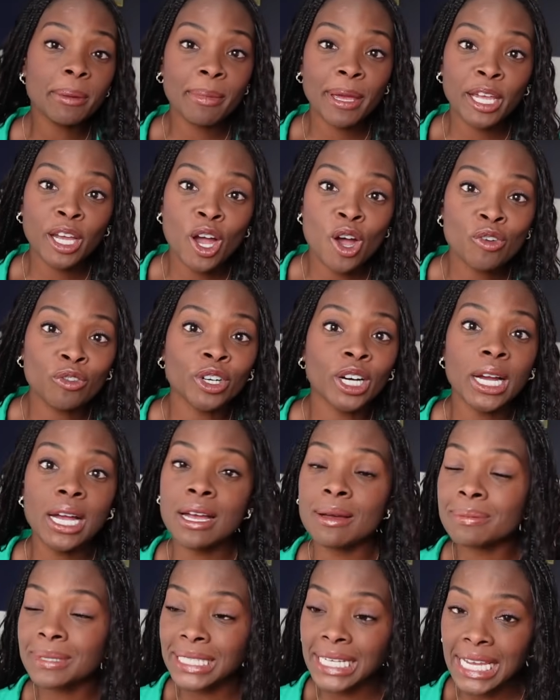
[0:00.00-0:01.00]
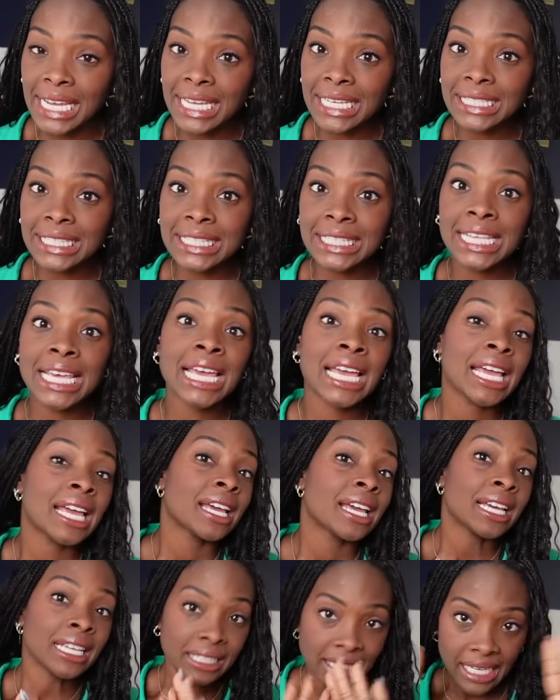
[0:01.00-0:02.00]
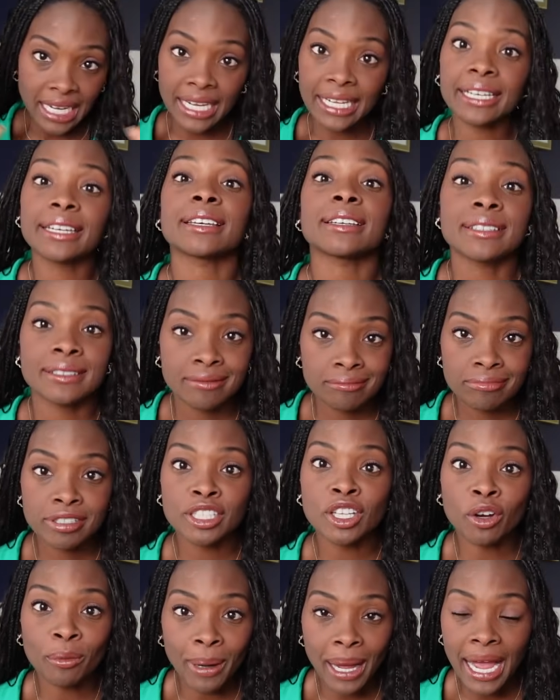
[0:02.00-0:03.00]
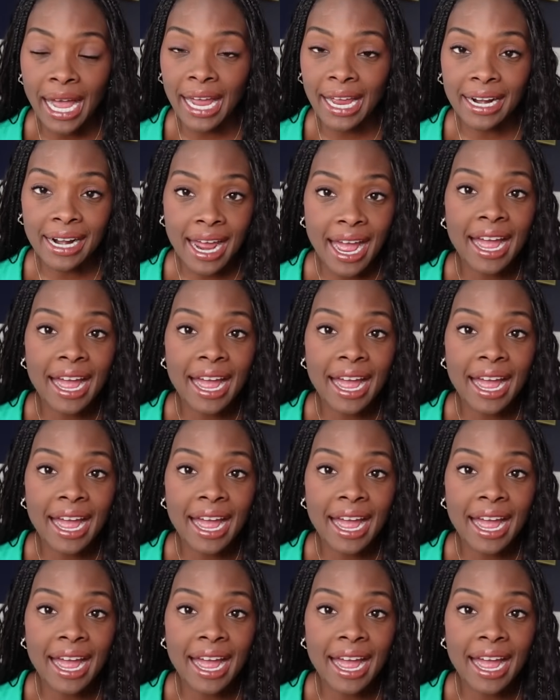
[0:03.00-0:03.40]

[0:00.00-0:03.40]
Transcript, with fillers: makeover updates, like so behind.